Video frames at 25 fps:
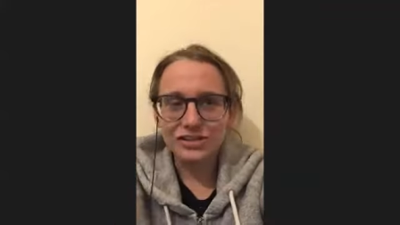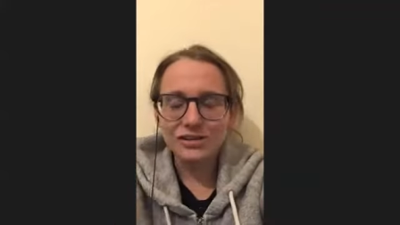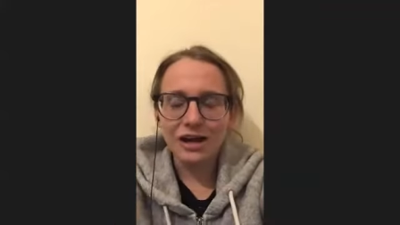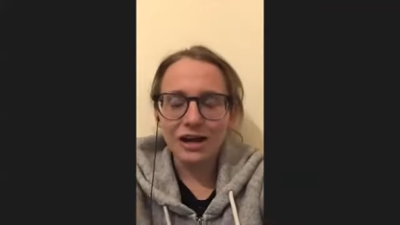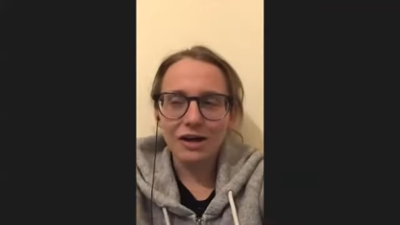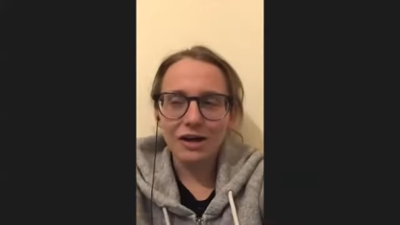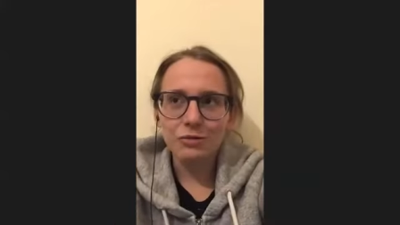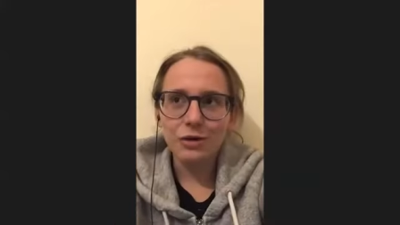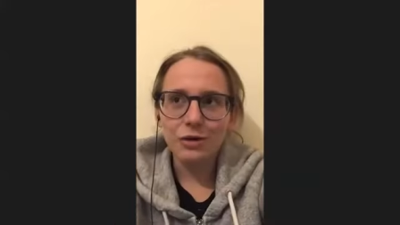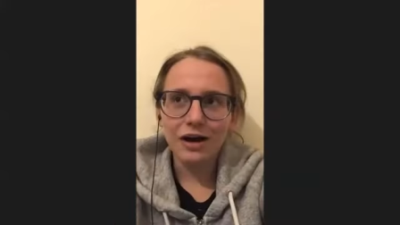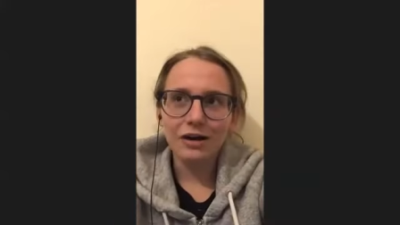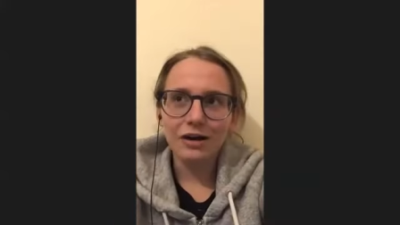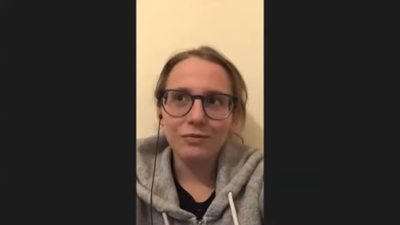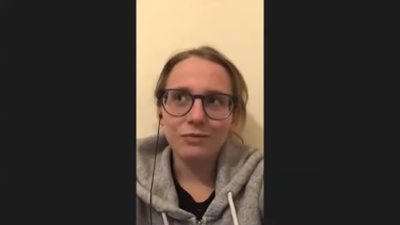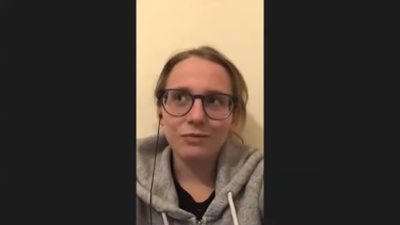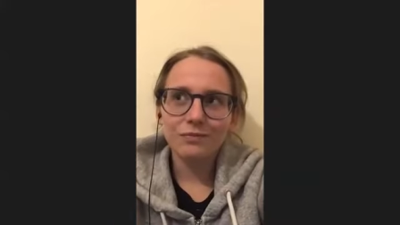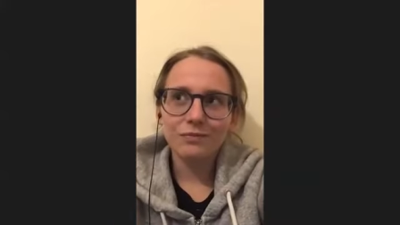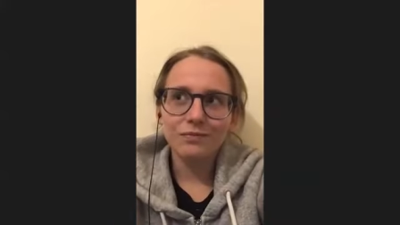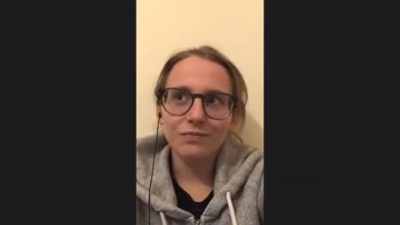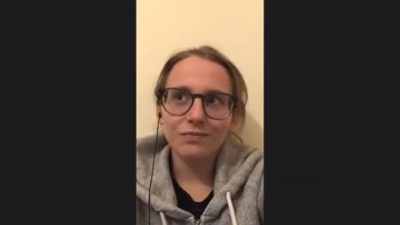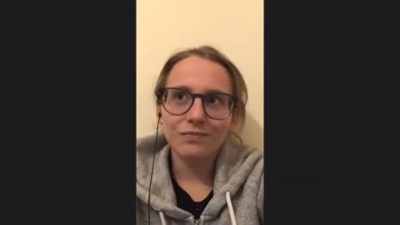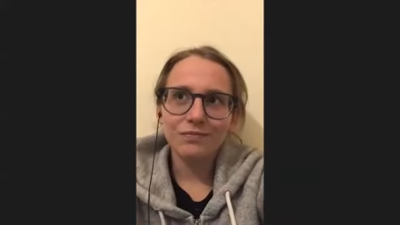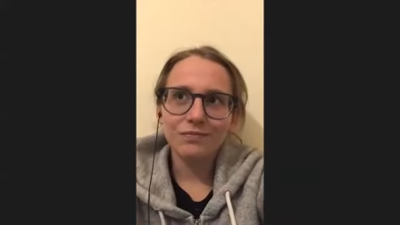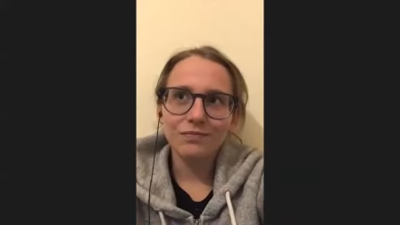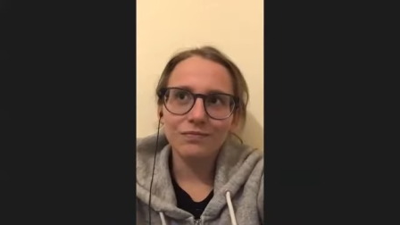I, I,
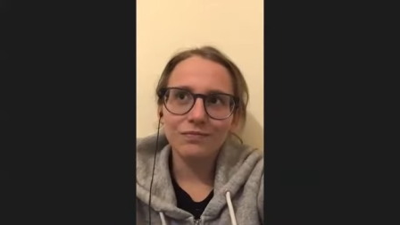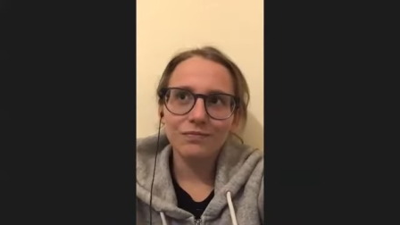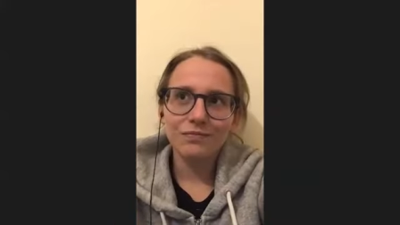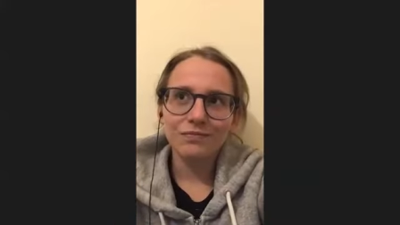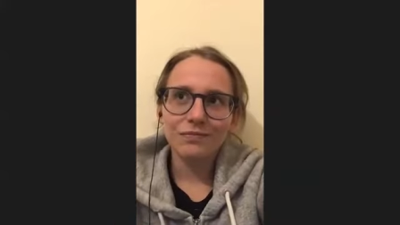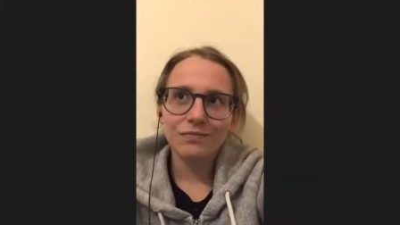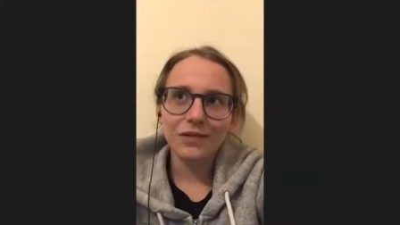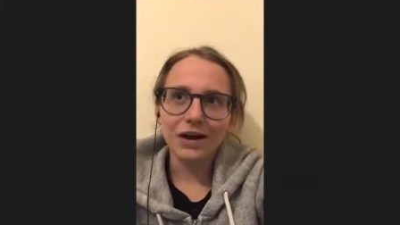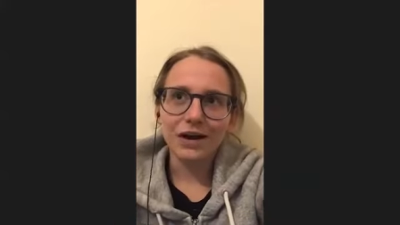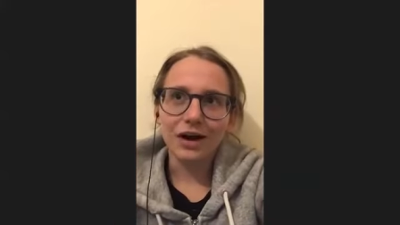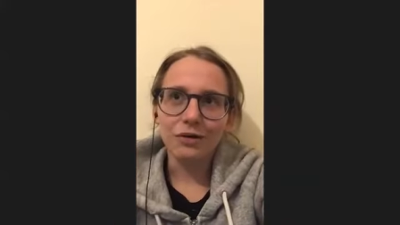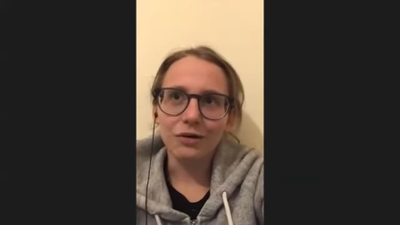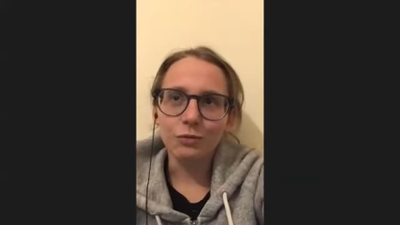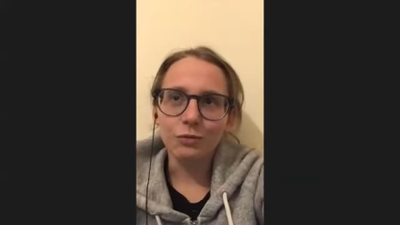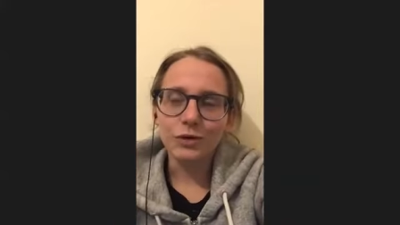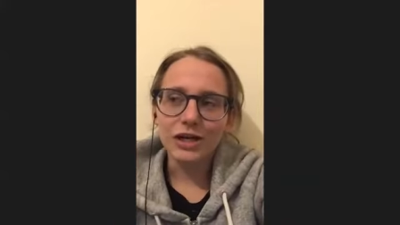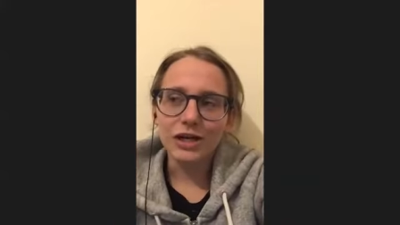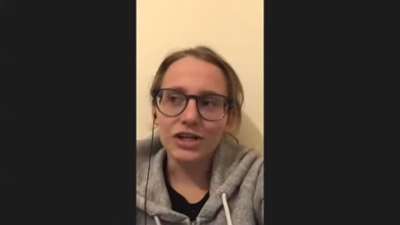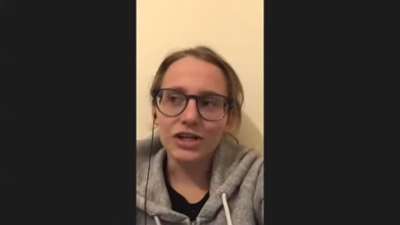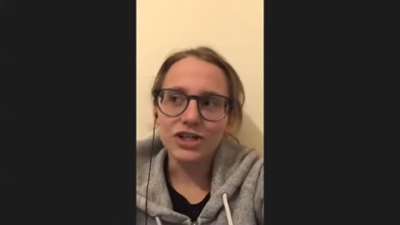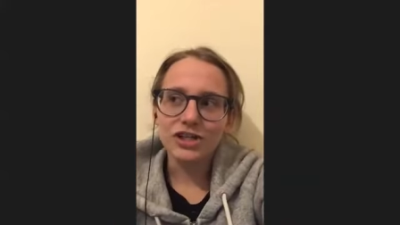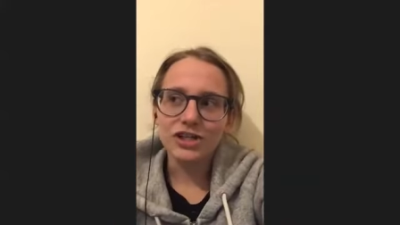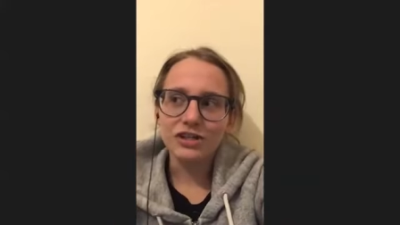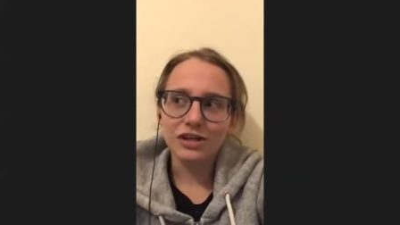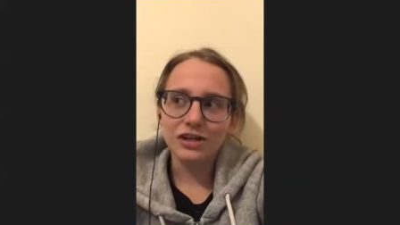I
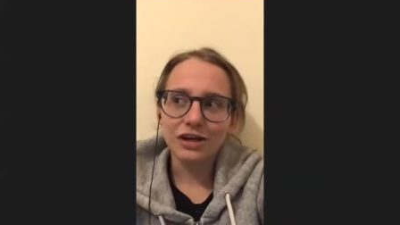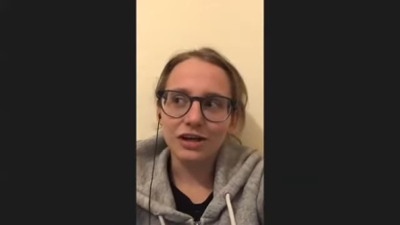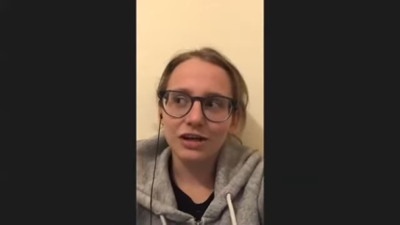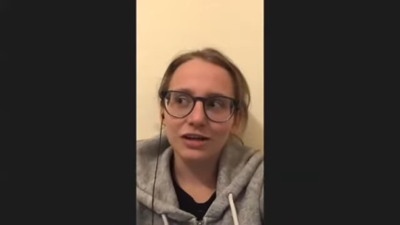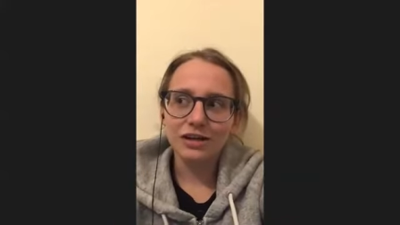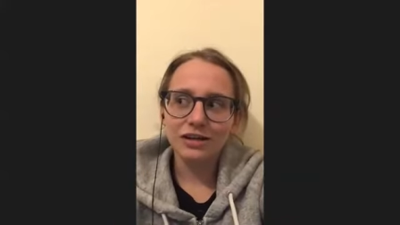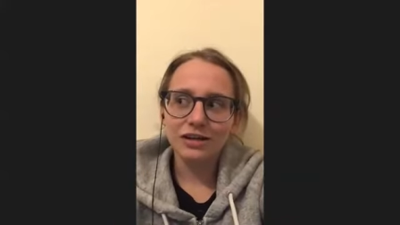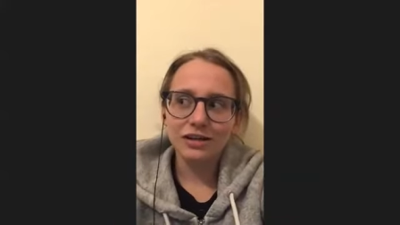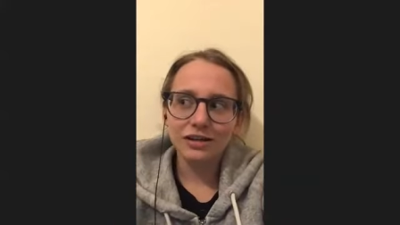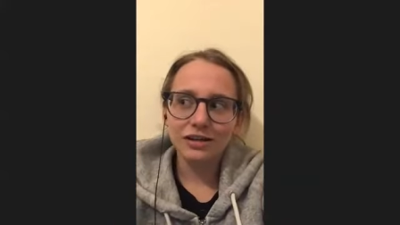wish that